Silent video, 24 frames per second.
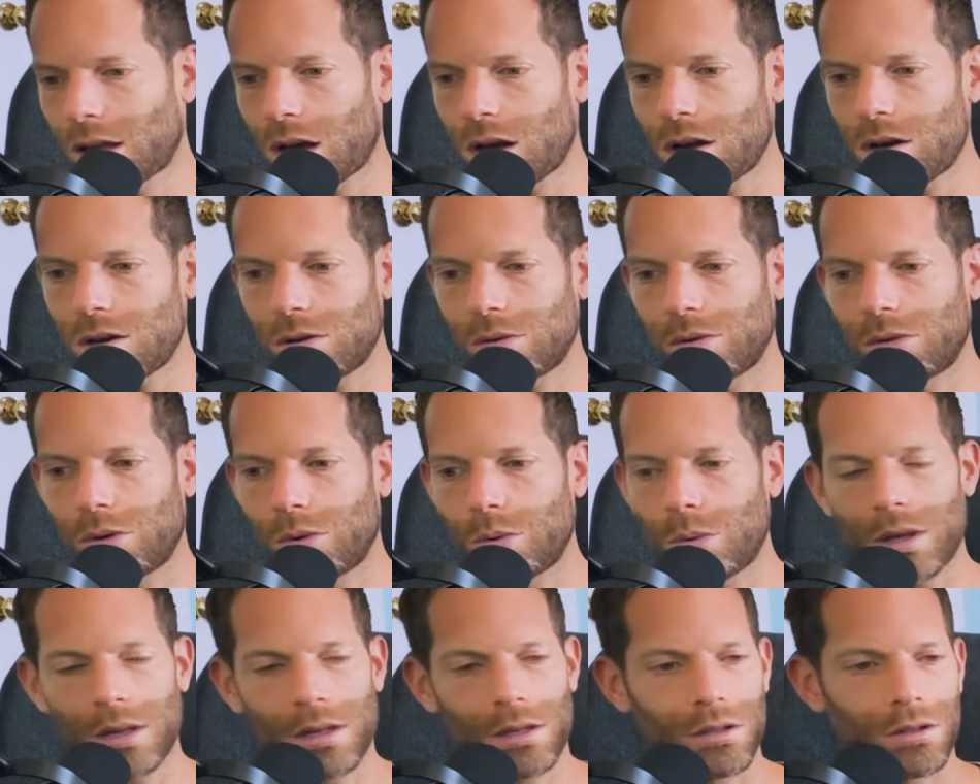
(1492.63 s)
oh, the
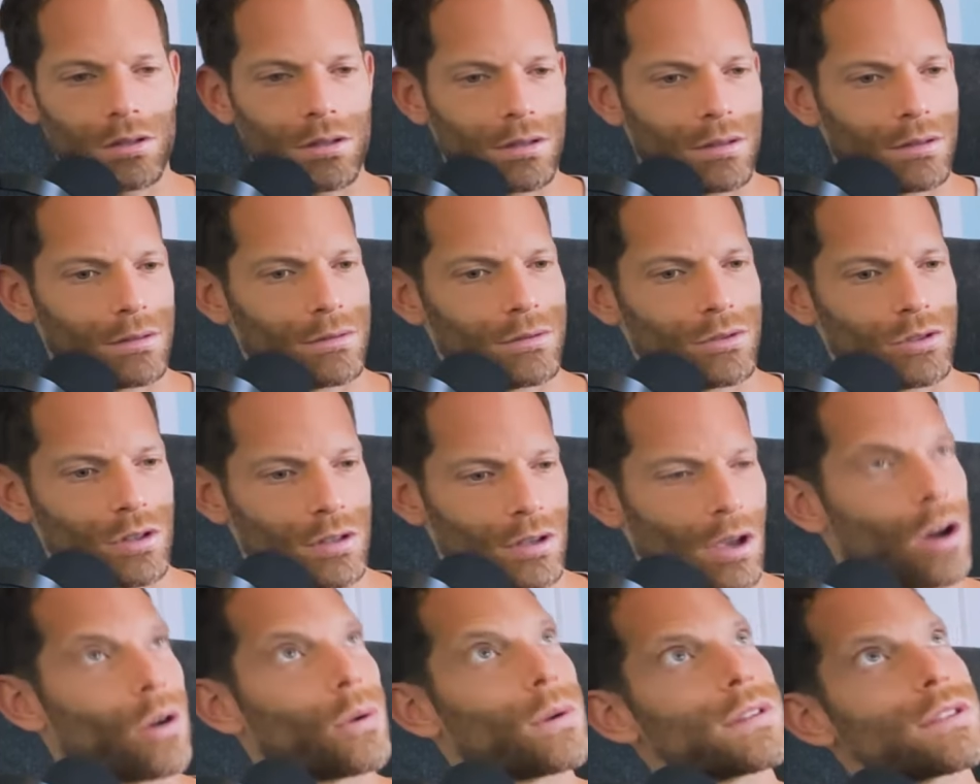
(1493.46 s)
wind just,
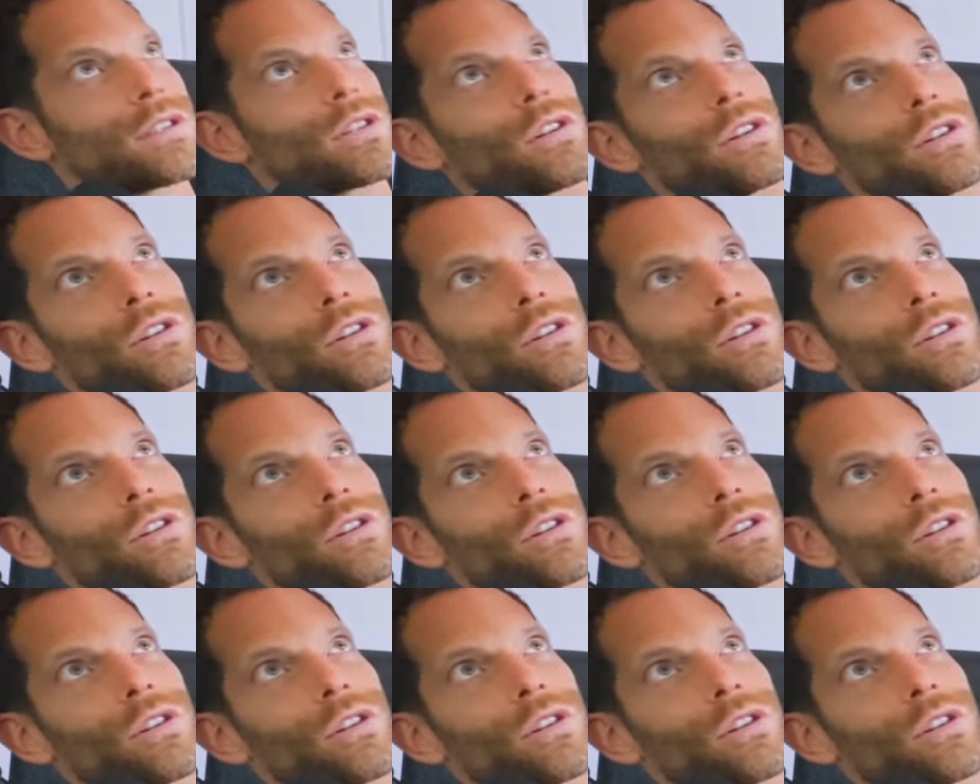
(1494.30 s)
oh, it's starting